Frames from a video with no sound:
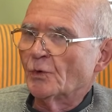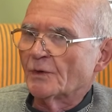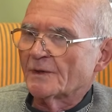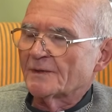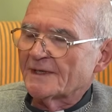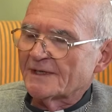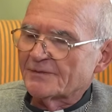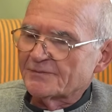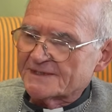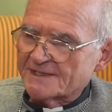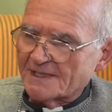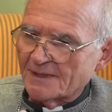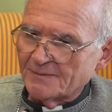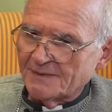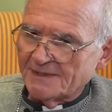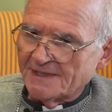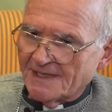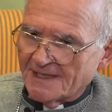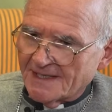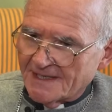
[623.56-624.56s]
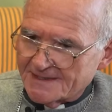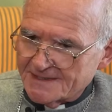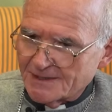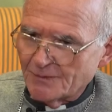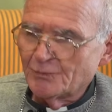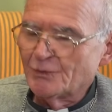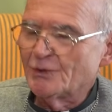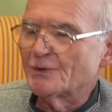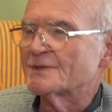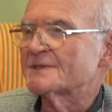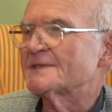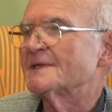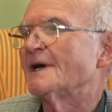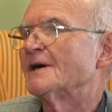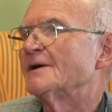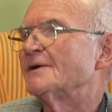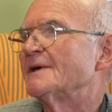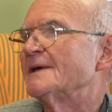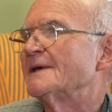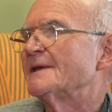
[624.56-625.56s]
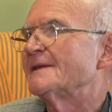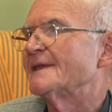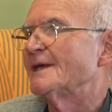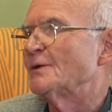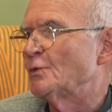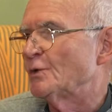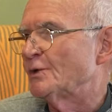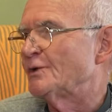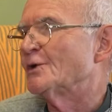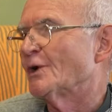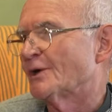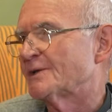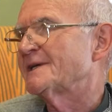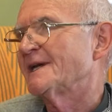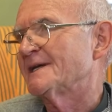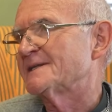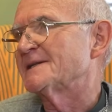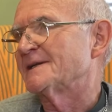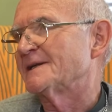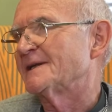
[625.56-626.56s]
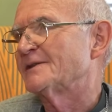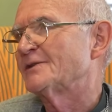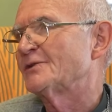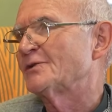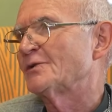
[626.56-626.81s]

if somebody has abused now, they would not get another